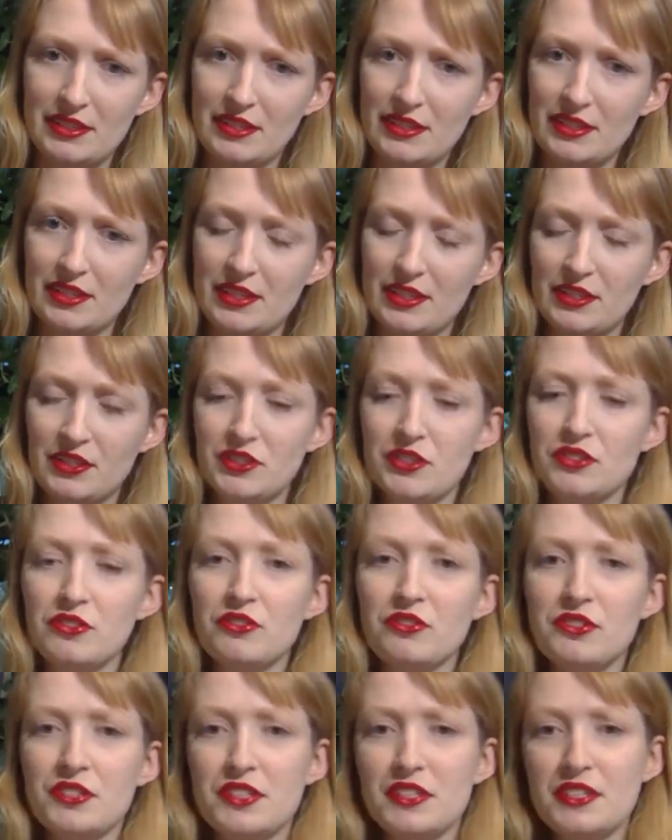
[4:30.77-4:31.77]
You can
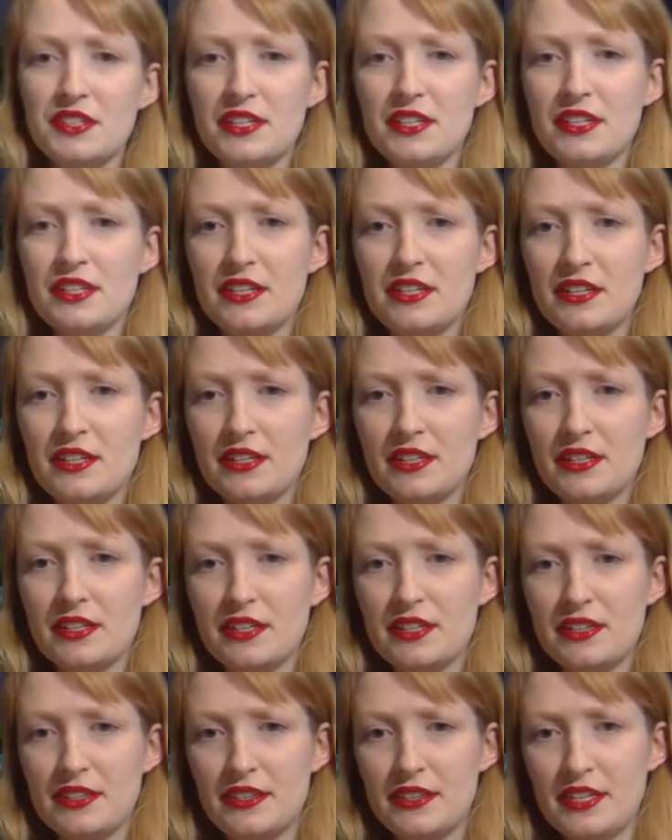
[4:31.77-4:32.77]
already see
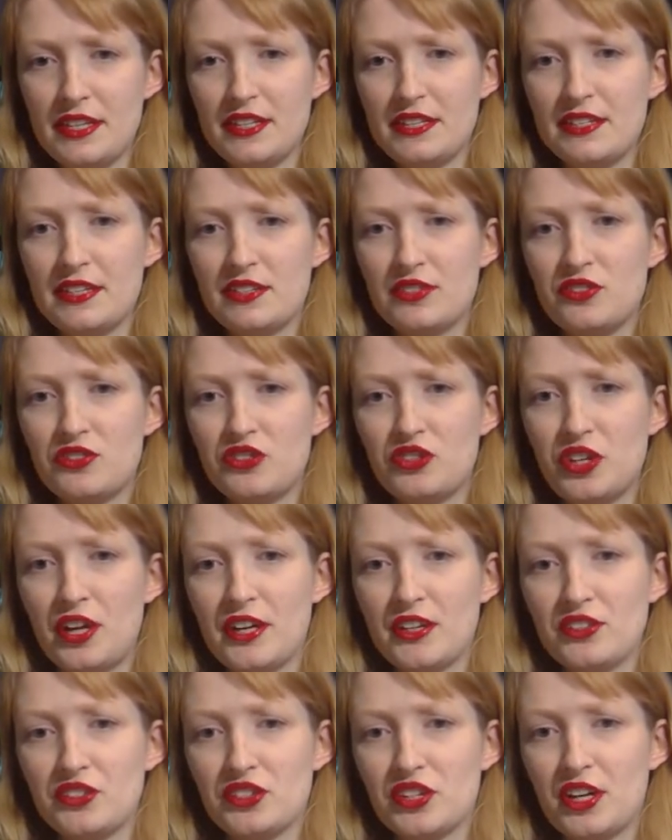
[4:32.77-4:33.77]
this has
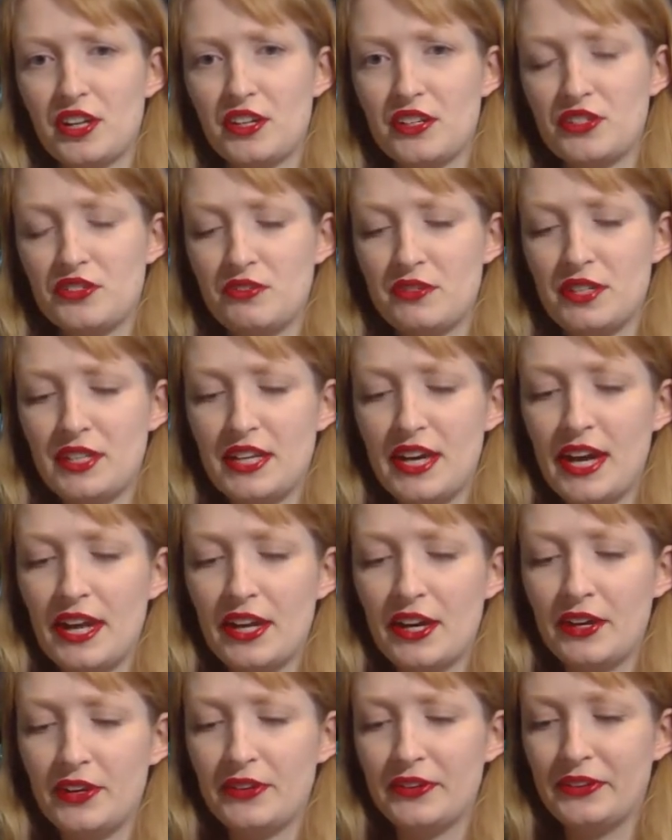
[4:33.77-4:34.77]
changed colour to a
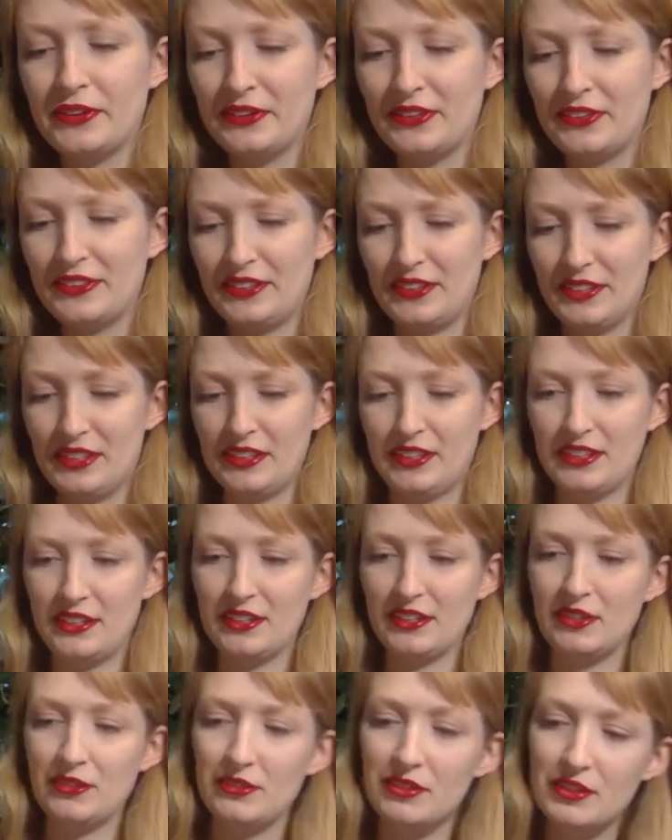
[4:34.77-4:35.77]
yellow.
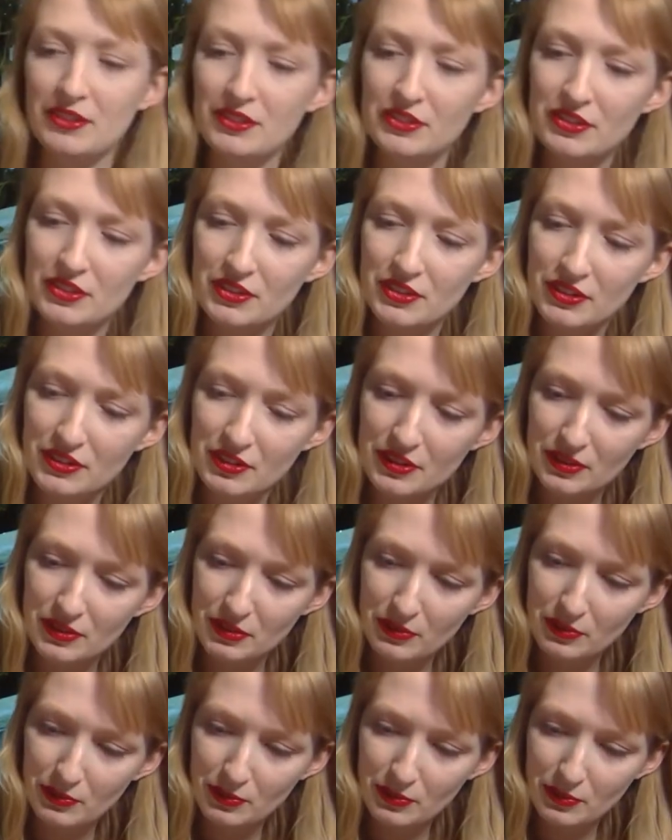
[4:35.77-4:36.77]
Which,
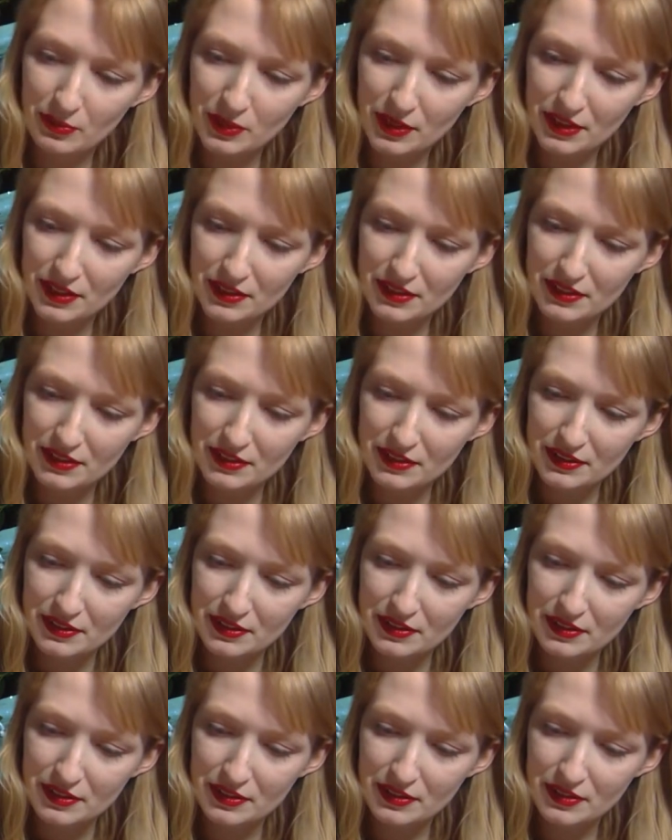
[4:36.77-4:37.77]
1,
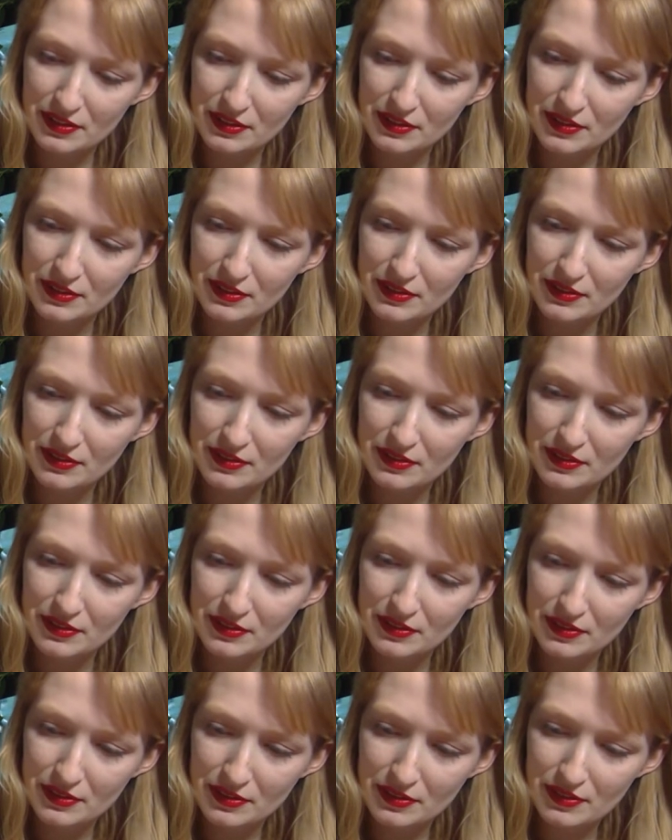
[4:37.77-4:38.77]
2,
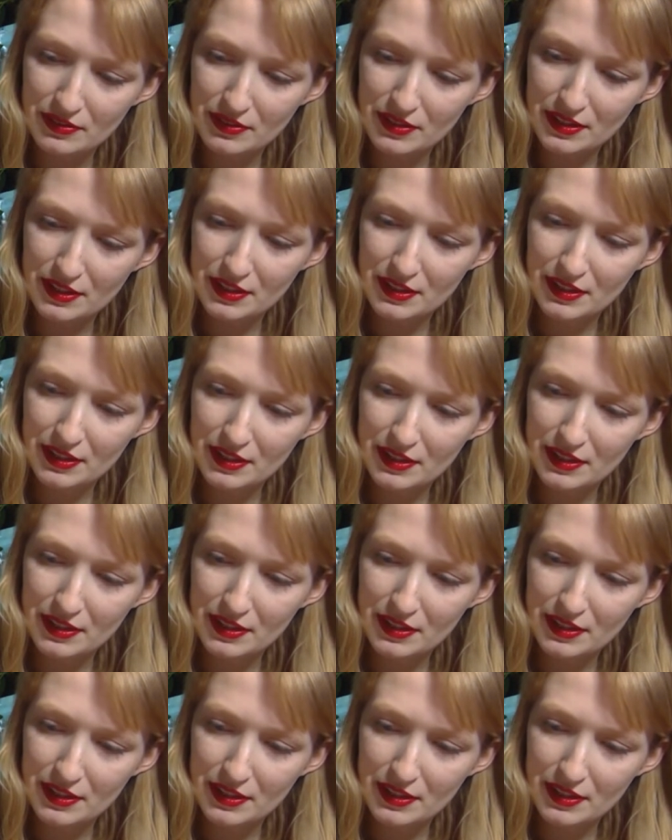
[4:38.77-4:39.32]
3.